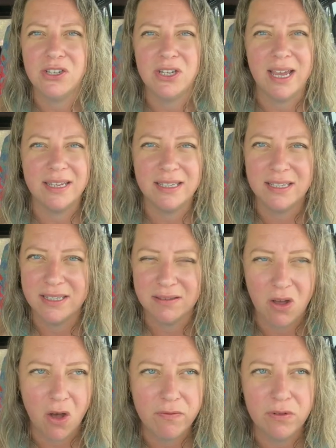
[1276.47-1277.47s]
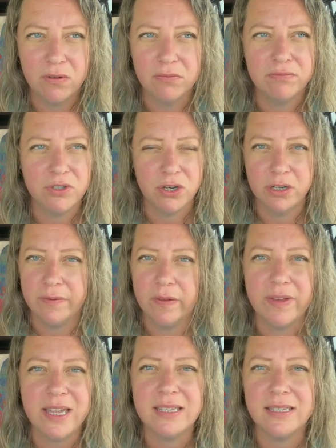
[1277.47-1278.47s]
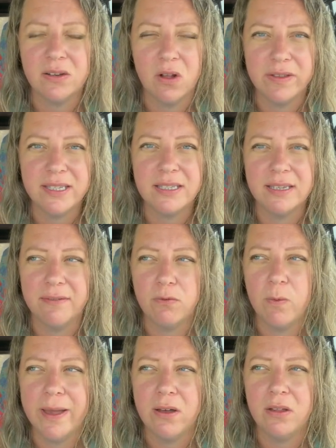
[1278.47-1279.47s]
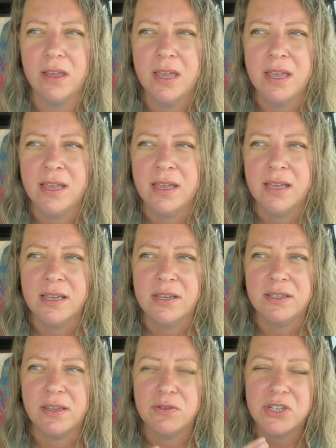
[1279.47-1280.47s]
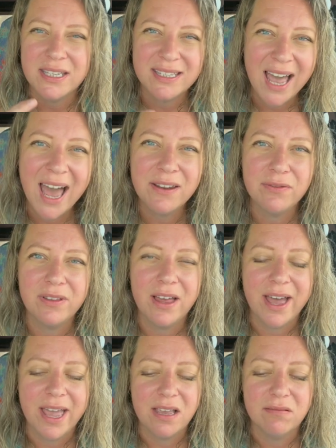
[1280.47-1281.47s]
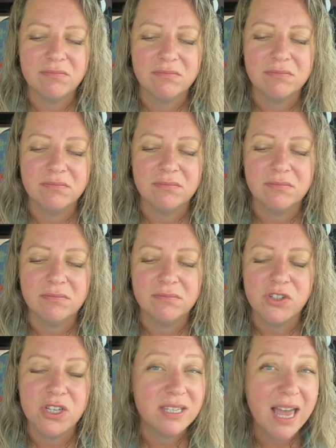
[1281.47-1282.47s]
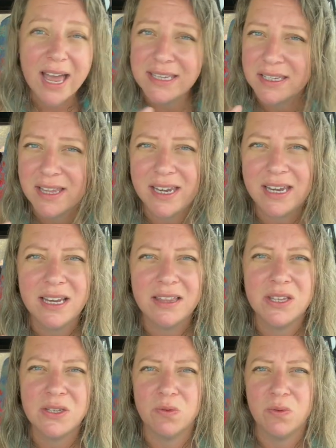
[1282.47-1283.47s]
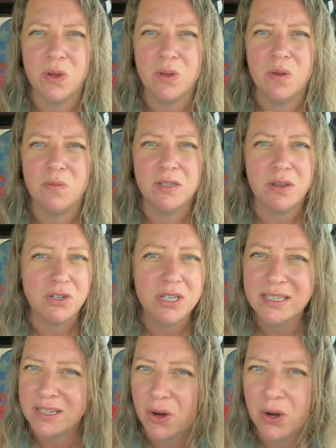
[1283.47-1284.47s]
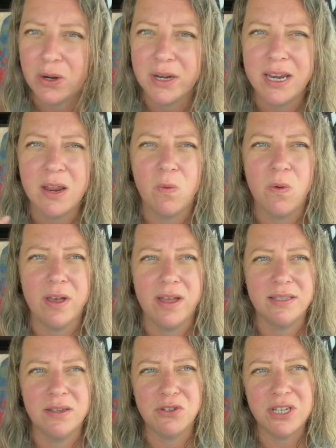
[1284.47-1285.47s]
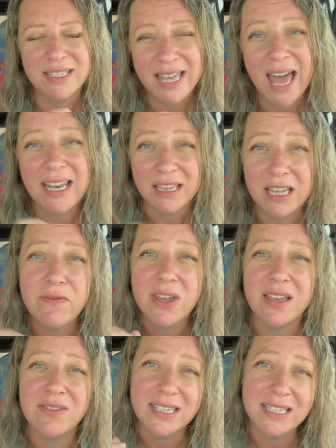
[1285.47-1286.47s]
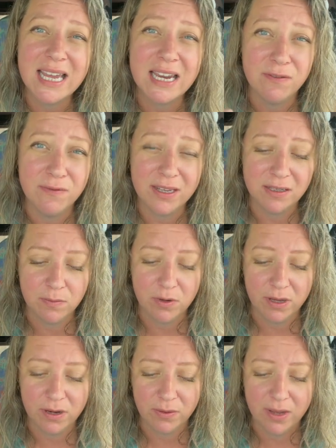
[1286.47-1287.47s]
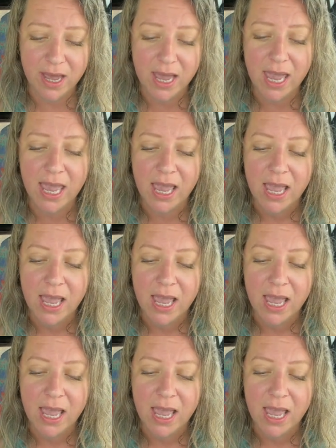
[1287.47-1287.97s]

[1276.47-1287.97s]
She has this awful turn of events and all this stuff. Well, so she's kind of like, she's isolated in this room, so she doesn't hurt anyone. So she's kind of living in the state of victimhood, okay?